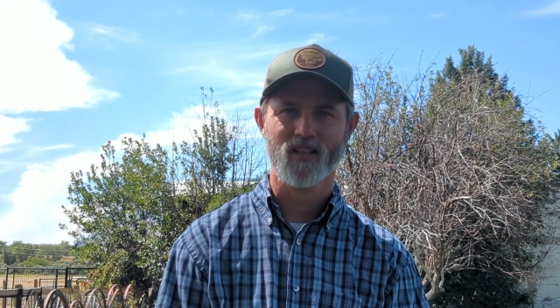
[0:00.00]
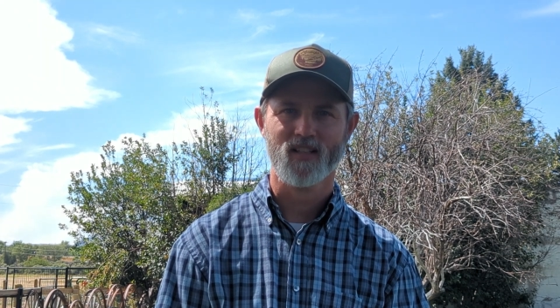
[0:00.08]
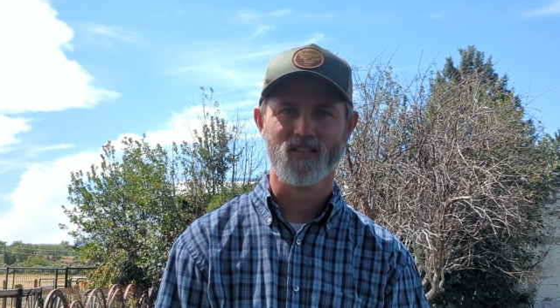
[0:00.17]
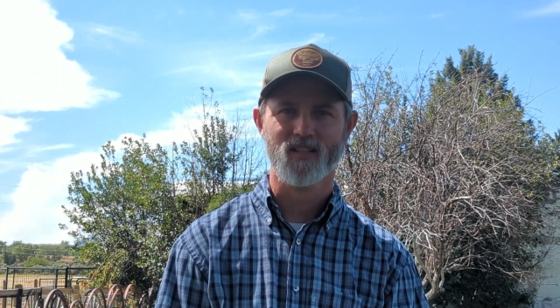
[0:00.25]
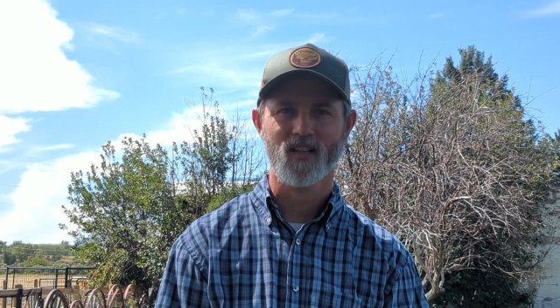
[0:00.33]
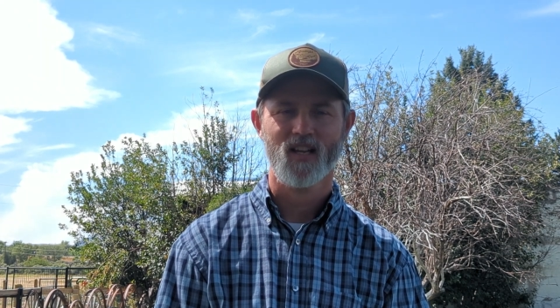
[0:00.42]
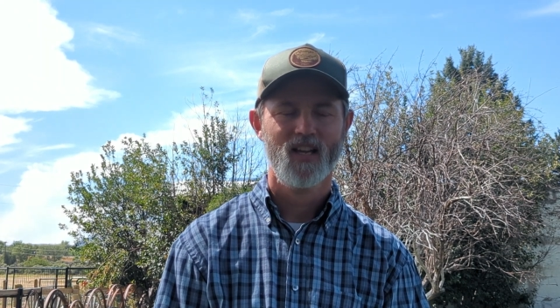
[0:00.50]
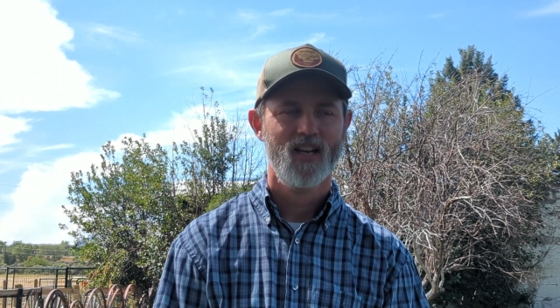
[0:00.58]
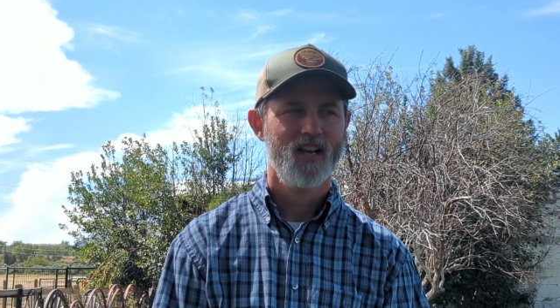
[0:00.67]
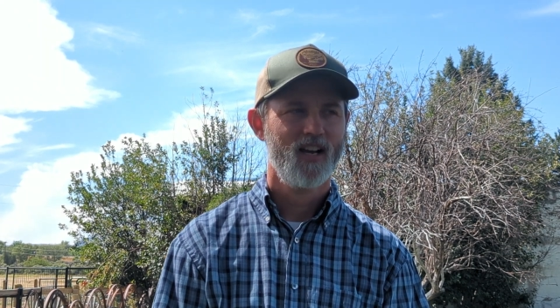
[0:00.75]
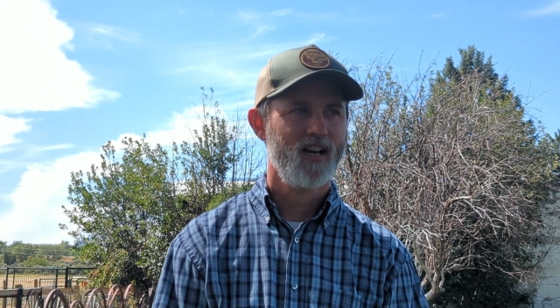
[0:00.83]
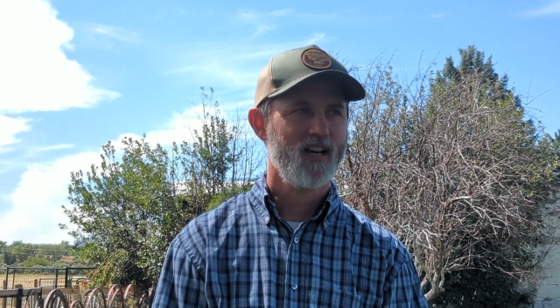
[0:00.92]
And
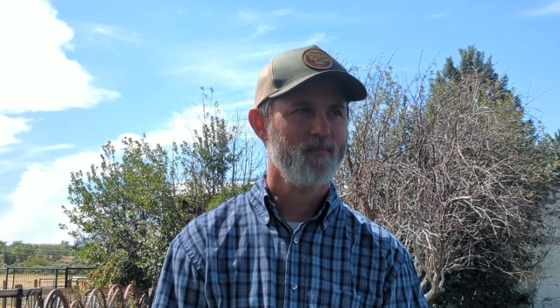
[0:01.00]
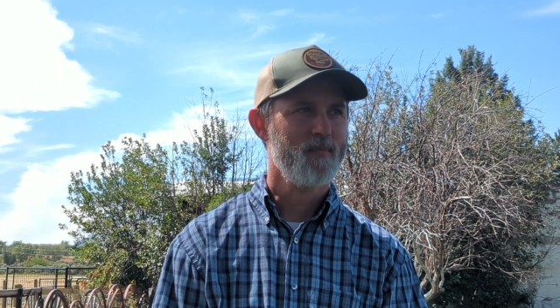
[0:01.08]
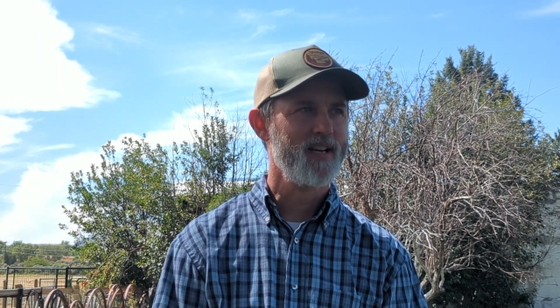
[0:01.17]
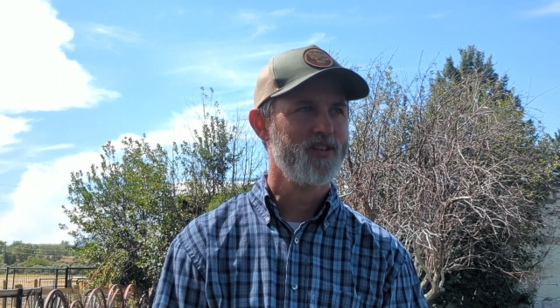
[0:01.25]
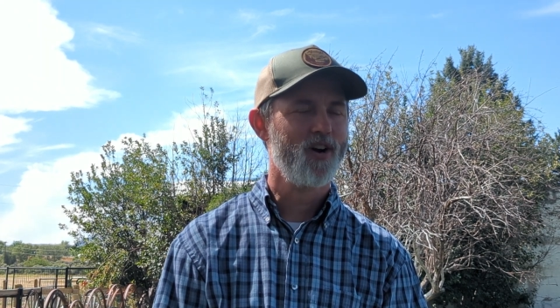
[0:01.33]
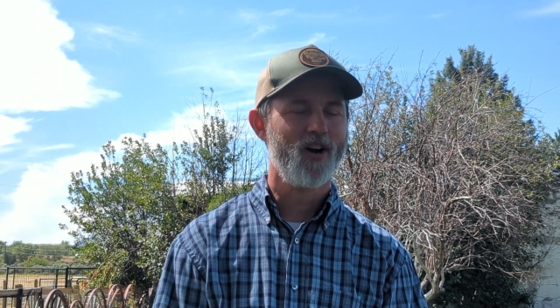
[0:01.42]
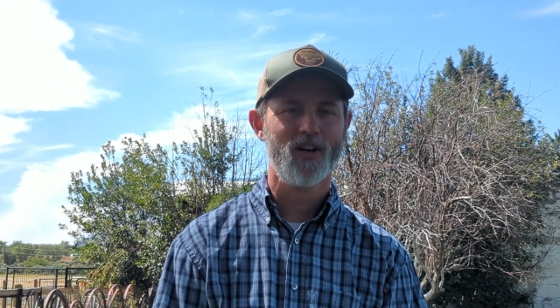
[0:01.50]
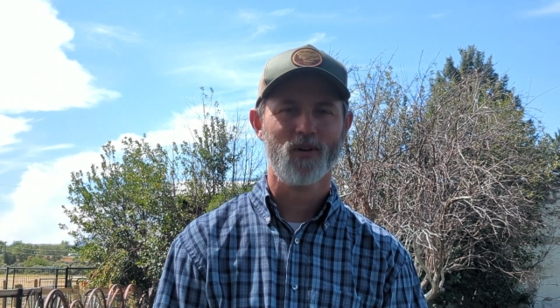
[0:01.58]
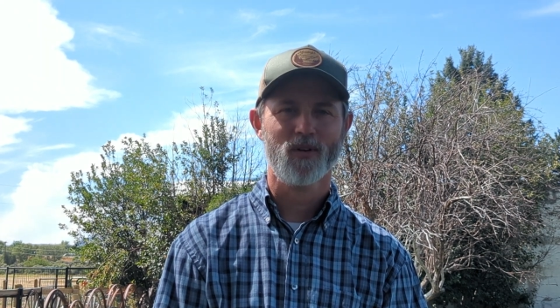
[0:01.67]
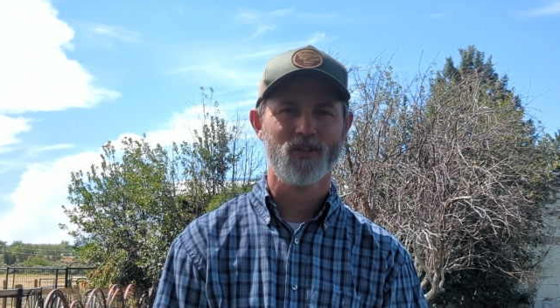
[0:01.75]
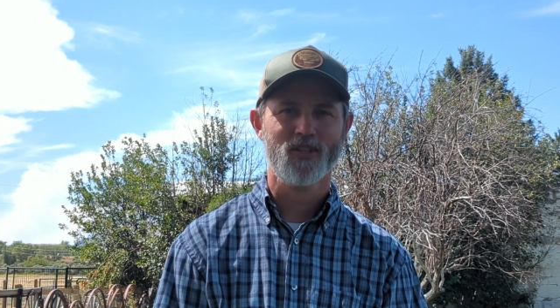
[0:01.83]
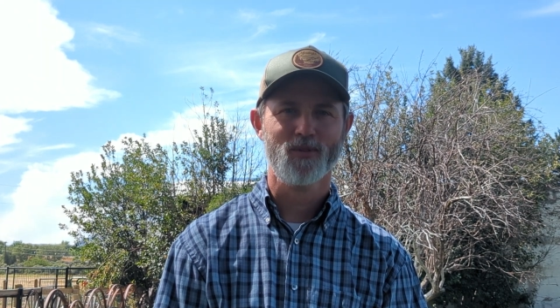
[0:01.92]
um, my daughter, when
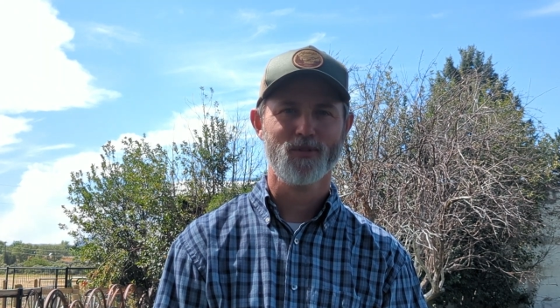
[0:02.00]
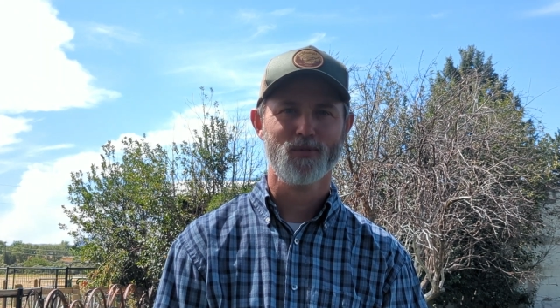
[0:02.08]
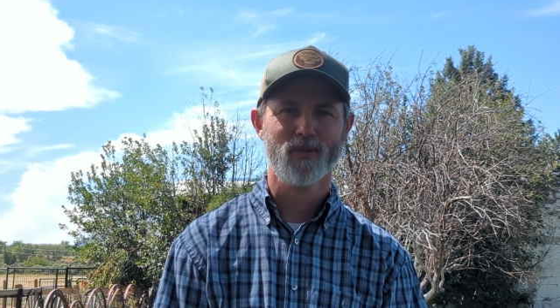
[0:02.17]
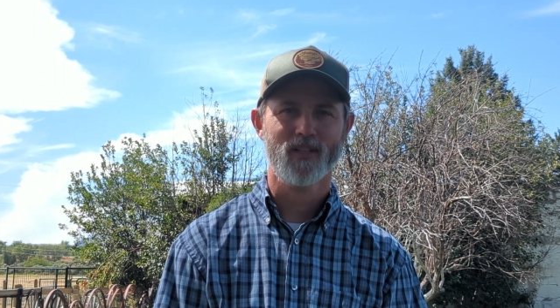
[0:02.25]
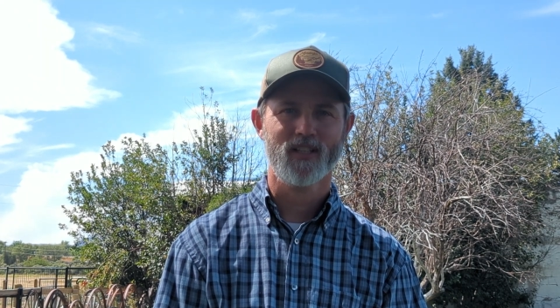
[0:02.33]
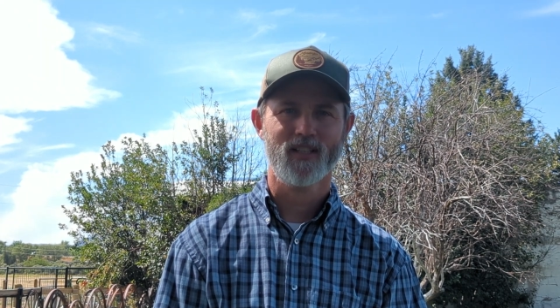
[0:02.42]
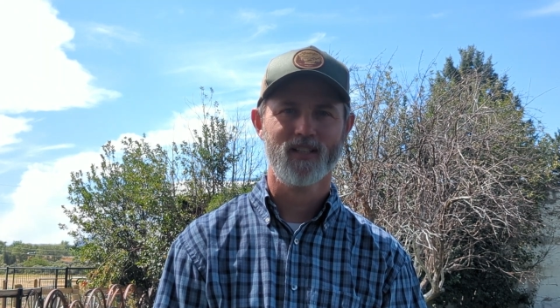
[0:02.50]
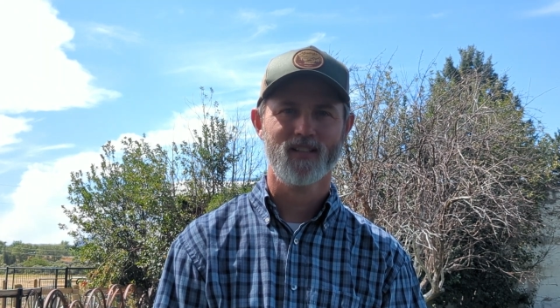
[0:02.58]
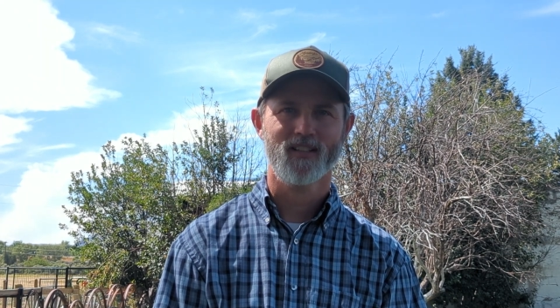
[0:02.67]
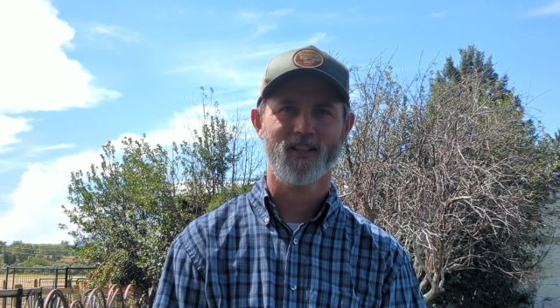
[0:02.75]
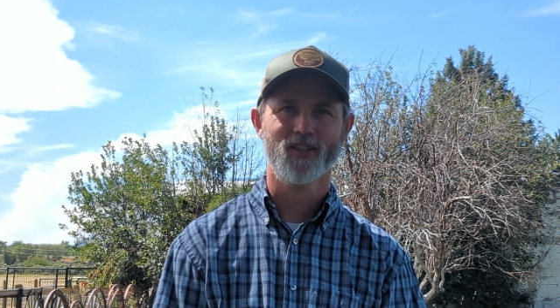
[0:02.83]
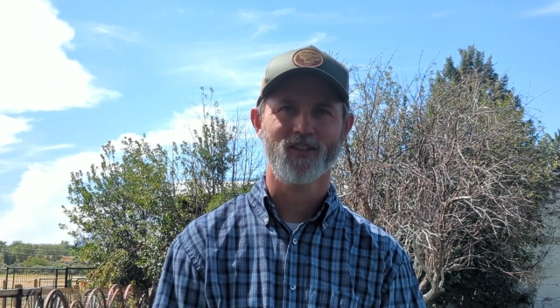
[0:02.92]
she was really
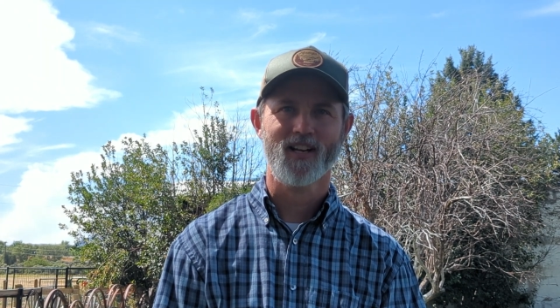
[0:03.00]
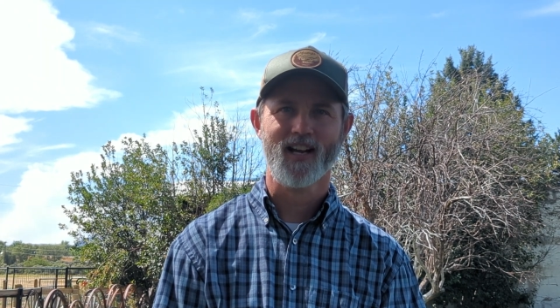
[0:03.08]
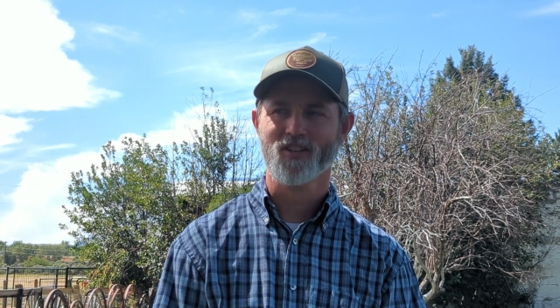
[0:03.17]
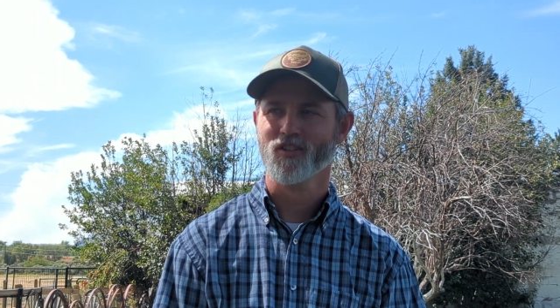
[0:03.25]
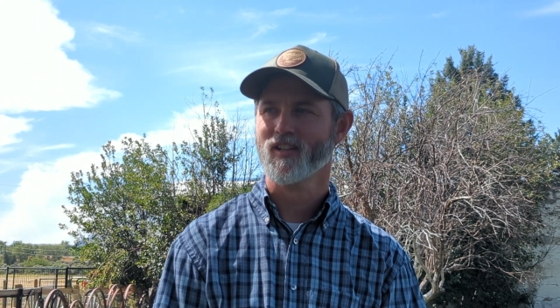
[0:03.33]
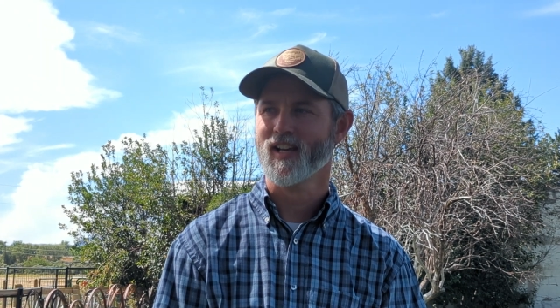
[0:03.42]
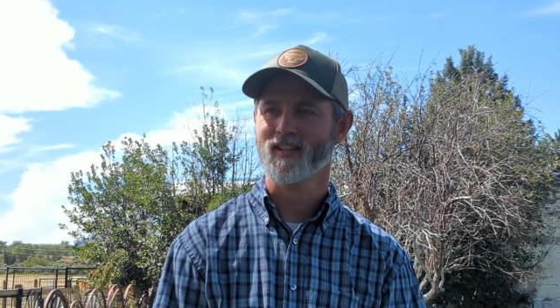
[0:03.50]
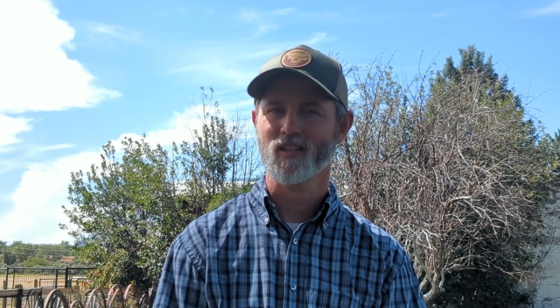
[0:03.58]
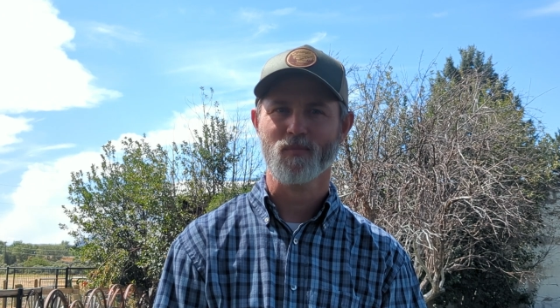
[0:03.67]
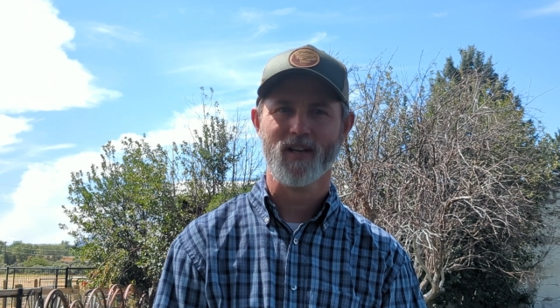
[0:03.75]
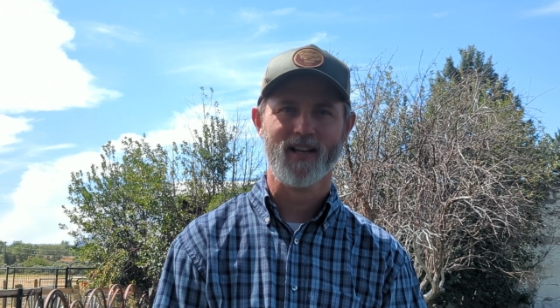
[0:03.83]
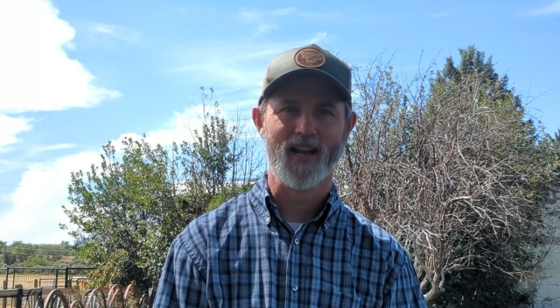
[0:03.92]
little, actually ate them
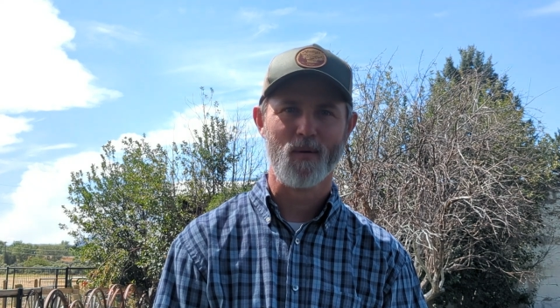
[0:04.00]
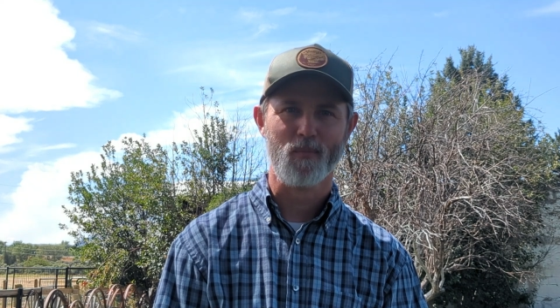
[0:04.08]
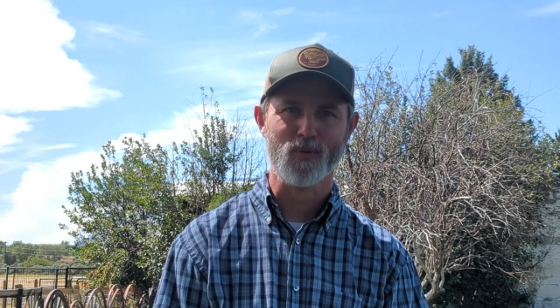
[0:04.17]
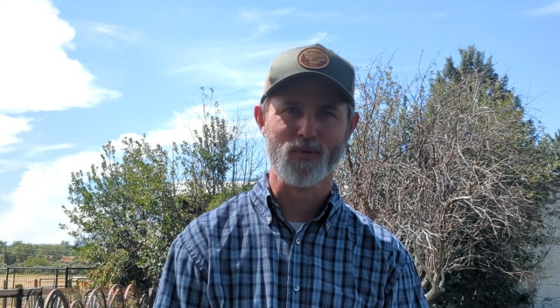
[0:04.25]
like apples.